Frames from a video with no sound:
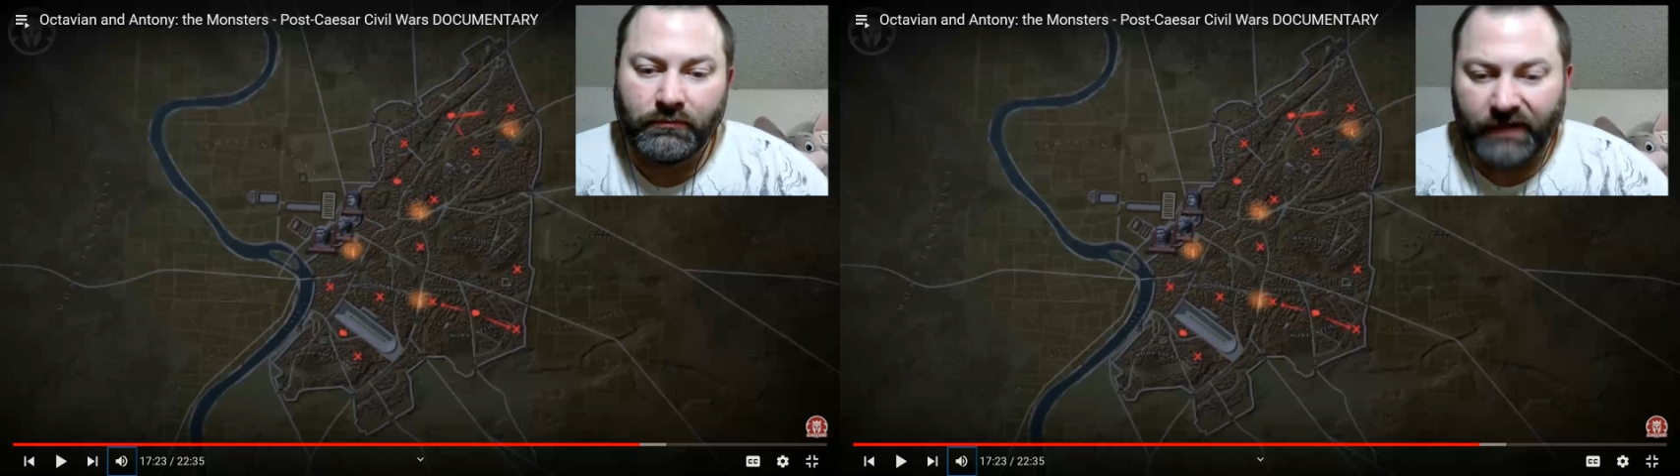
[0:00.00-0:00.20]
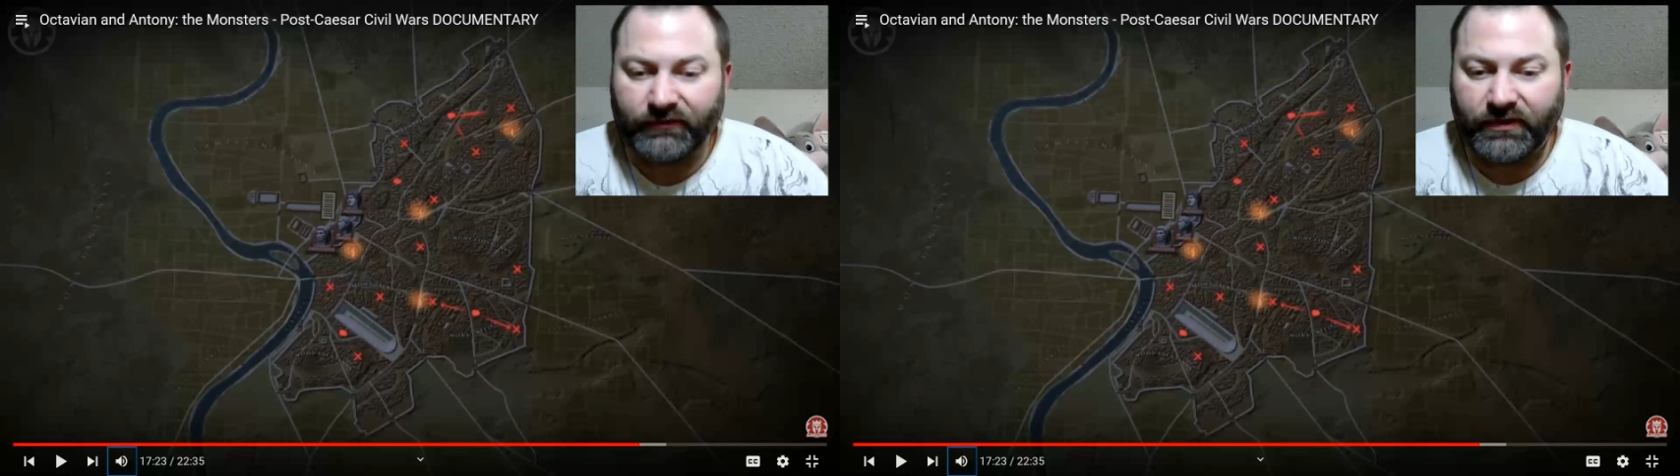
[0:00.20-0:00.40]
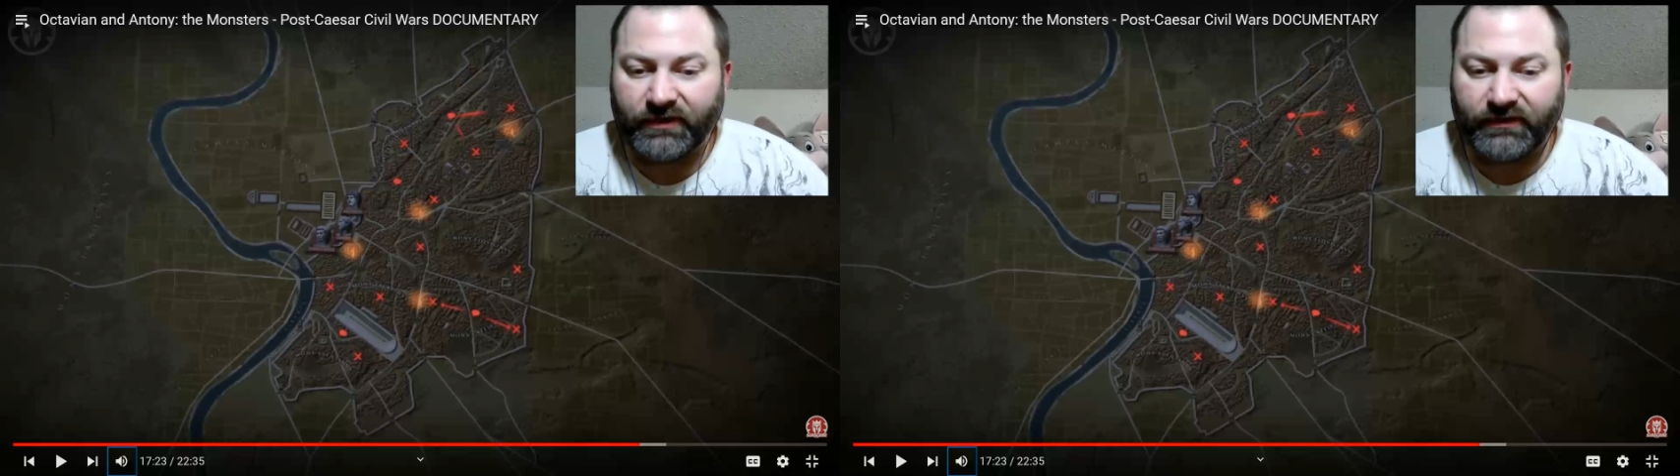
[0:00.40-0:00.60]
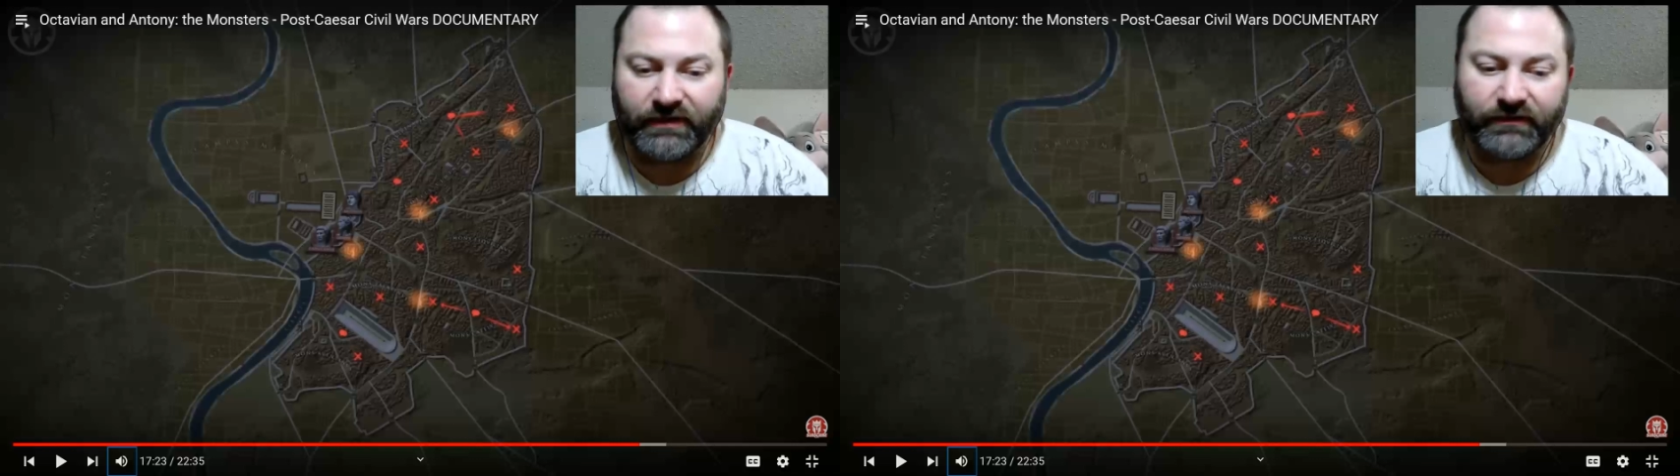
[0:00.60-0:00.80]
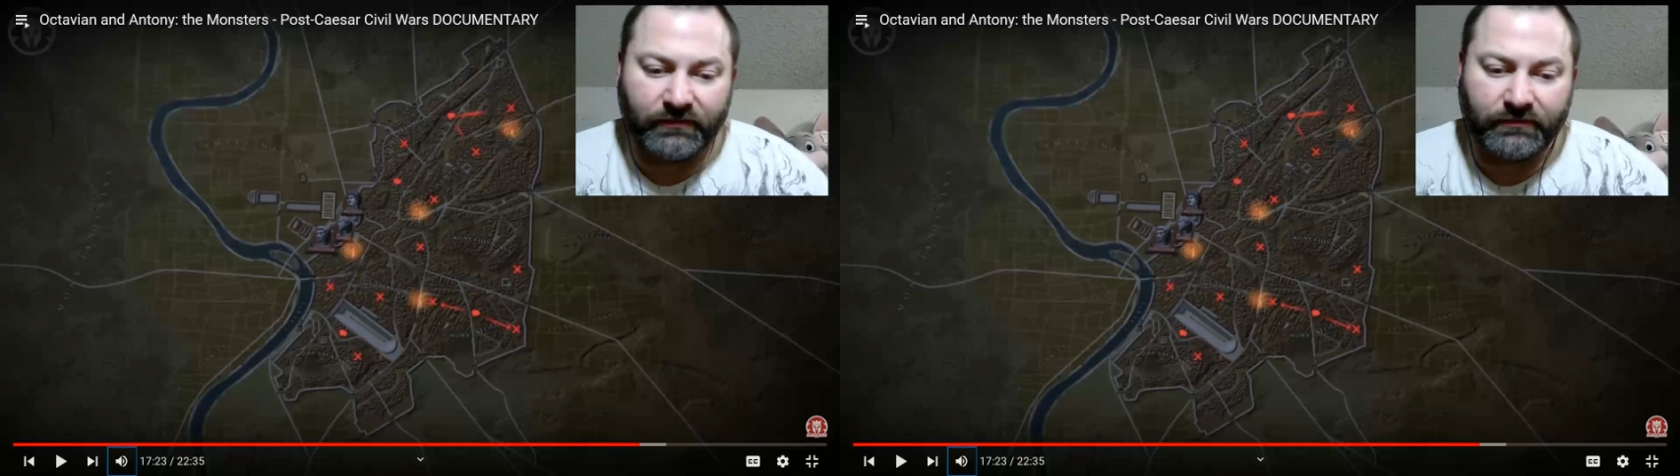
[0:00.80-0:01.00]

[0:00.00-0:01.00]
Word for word: That's what this is.